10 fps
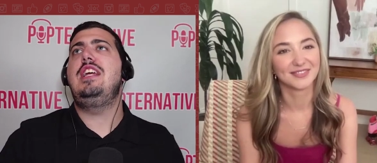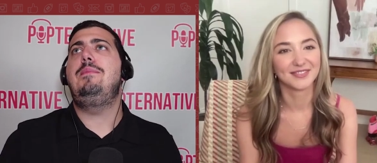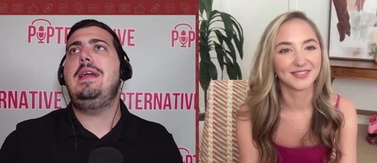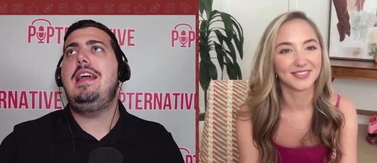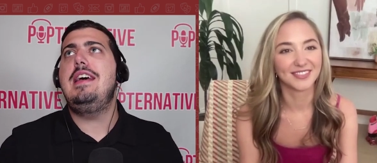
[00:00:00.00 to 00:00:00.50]

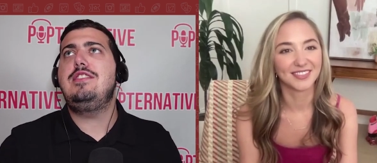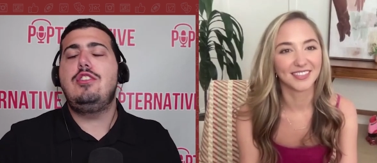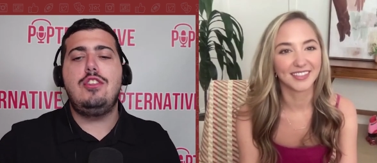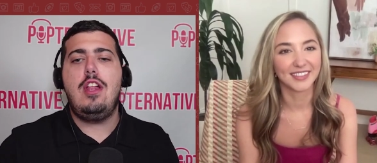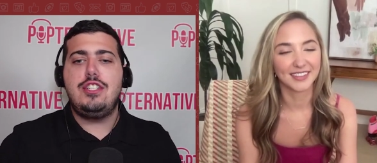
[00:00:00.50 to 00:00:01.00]
Speaker 1: because
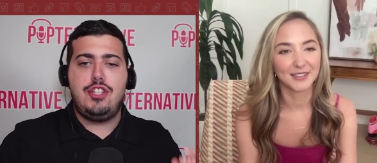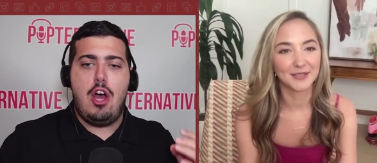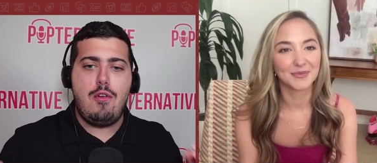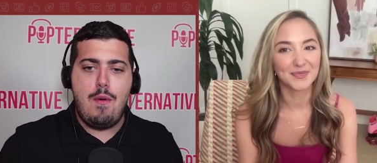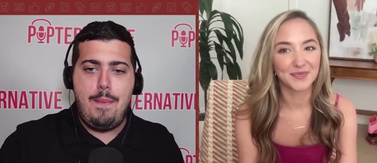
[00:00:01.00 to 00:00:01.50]
there's a lot of
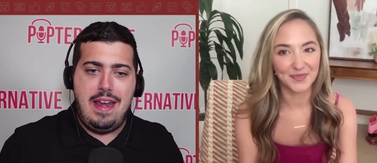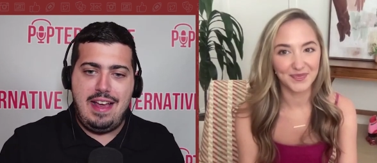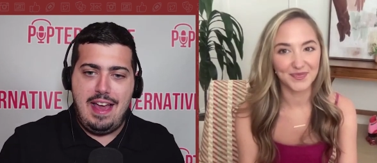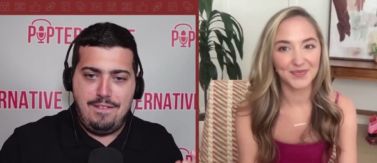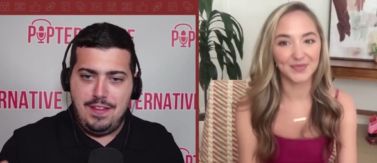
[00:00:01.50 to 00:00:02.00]
genre
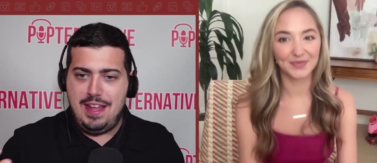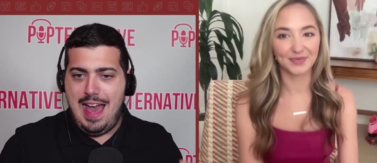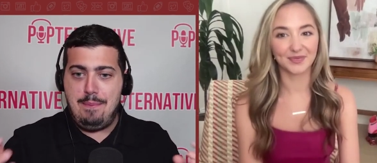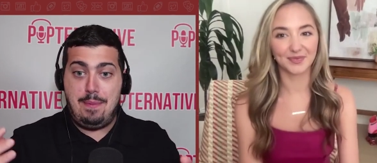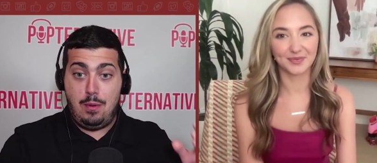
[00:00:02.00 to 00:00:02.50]
bending, I feel like,
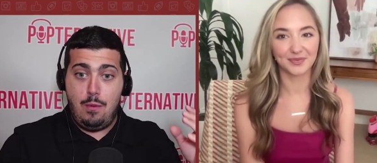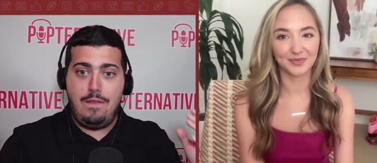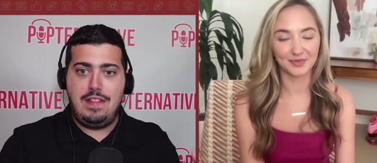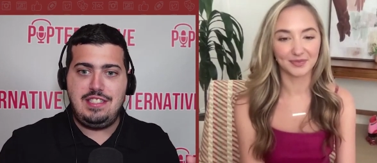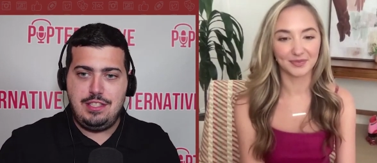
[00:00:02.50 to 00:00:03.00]
happening
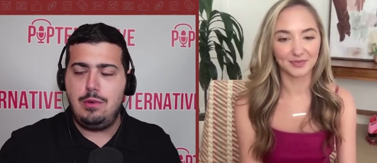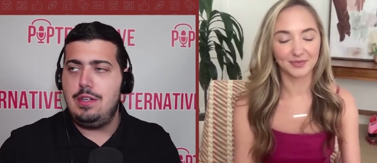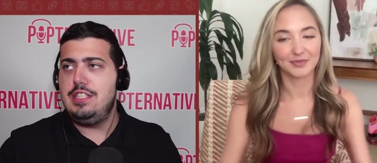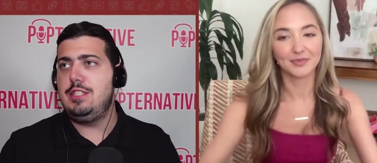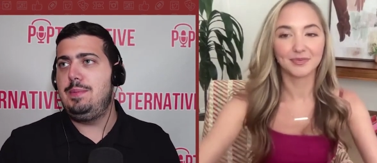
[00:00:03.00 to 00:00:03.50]
with this
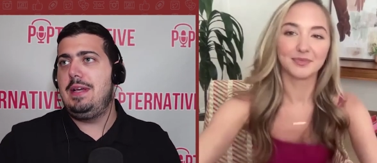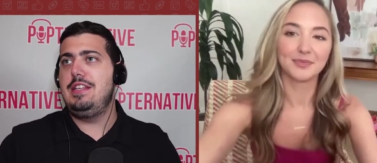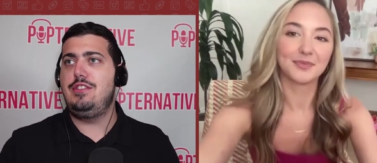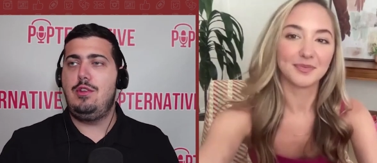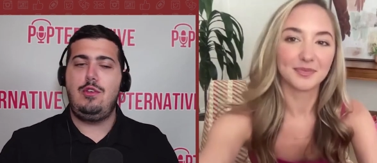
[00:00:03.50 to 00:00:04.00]
series
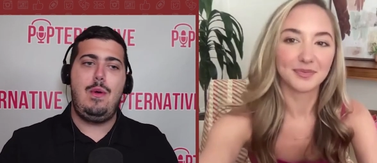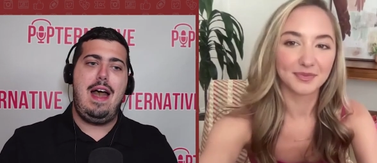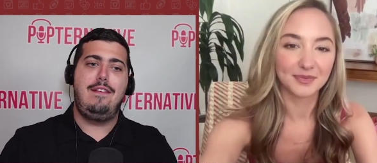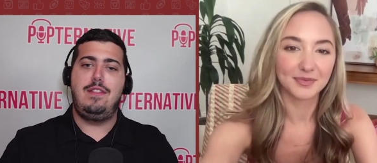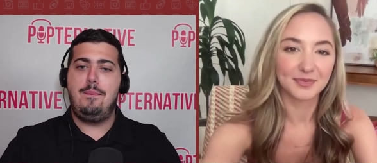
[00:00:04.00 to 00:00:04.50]
because, you know, you
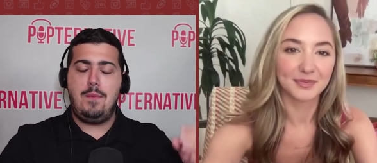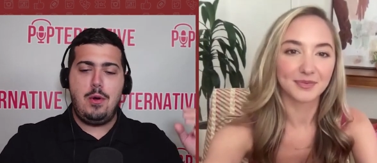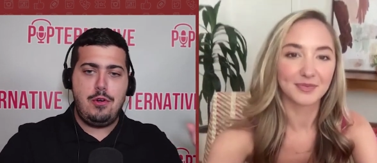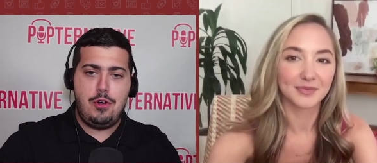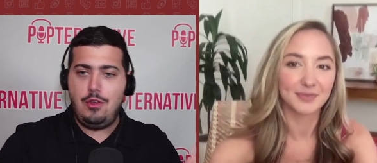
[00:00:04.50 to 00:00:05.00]
have the
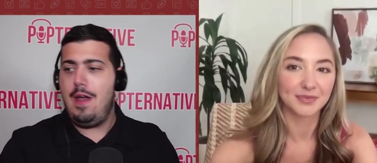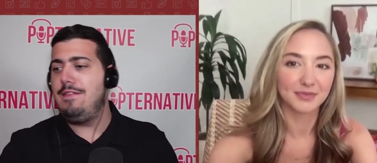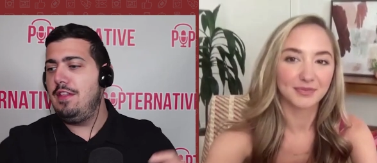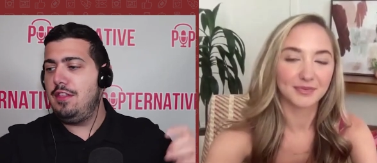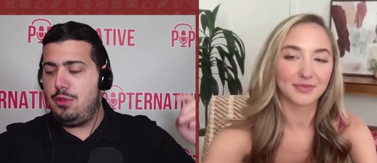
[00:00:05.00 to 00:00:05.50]
murder, you
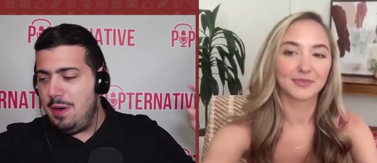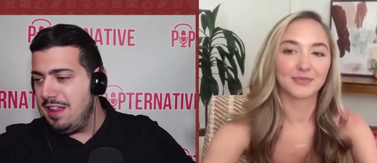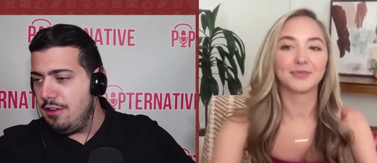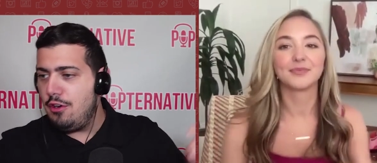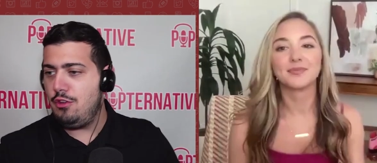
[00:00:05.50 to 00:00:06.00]
have the
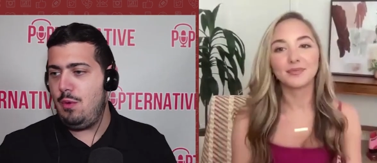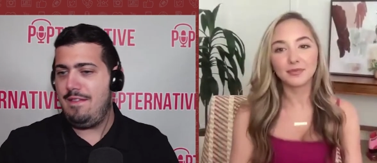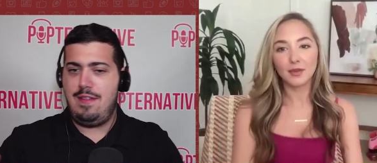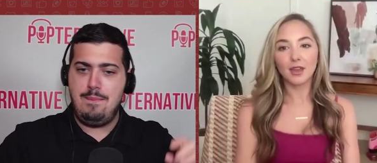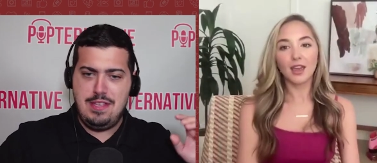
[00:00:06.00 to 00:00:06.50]
thriller, you
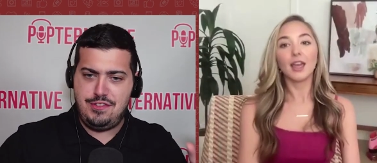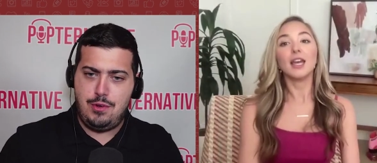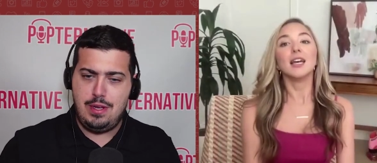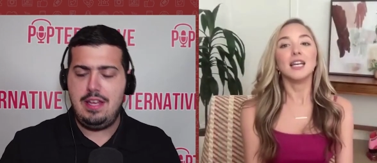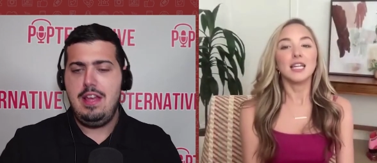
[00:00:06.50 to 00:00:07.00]
have the
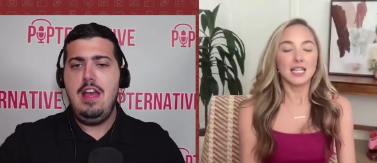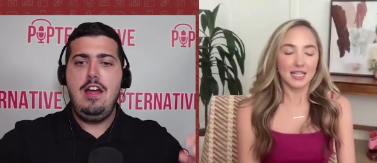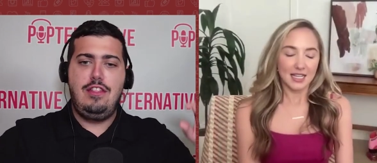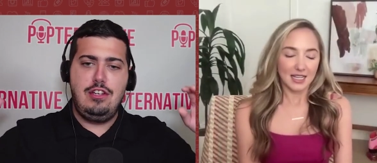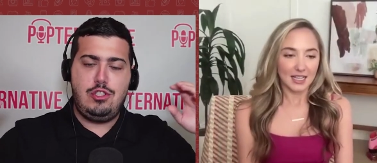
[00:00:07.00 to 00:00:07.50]
mystery,
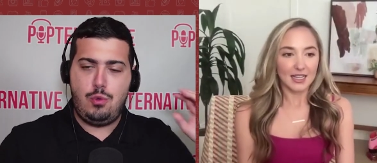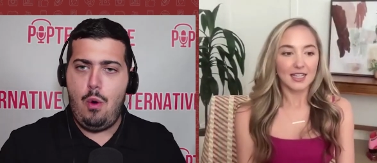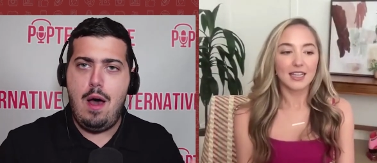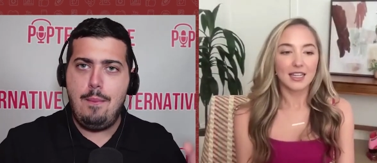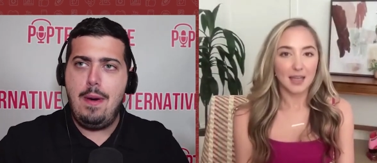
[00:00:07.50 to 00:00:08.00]
the
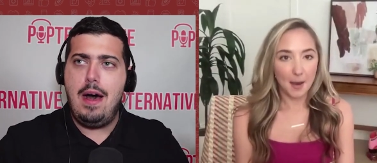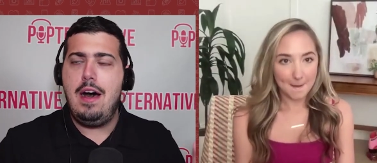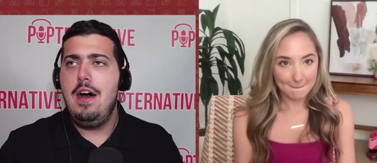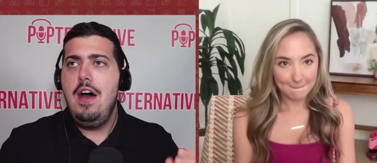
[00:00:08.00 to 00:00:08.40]
drama.